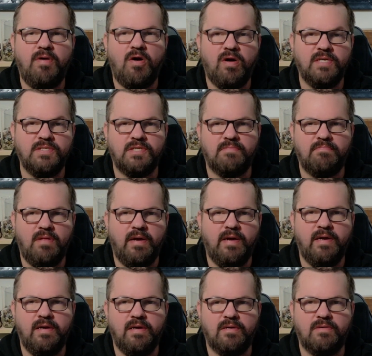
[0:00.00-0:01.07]
parties at
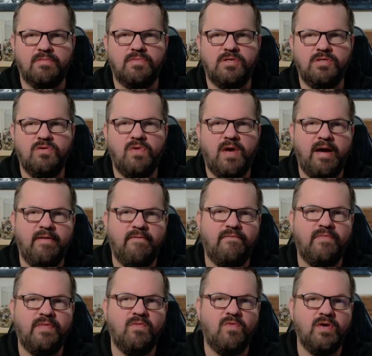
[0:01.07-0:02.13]
play here. You
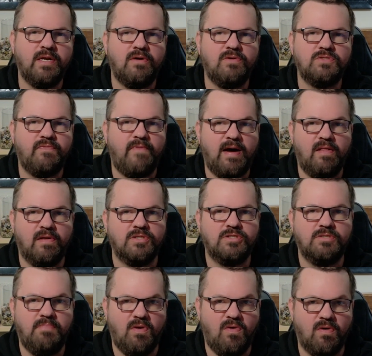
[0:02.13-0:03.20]
have the Windows File
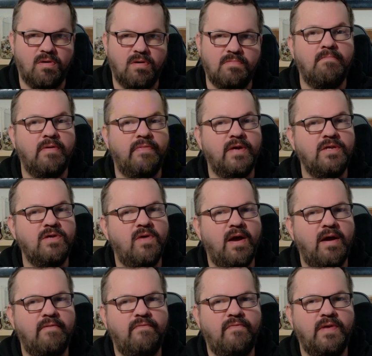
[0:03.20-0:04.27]
Explorer, but then you
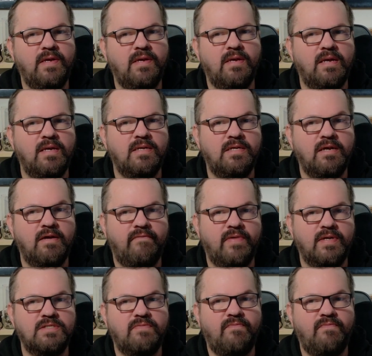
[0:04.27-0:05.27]
have the N T F S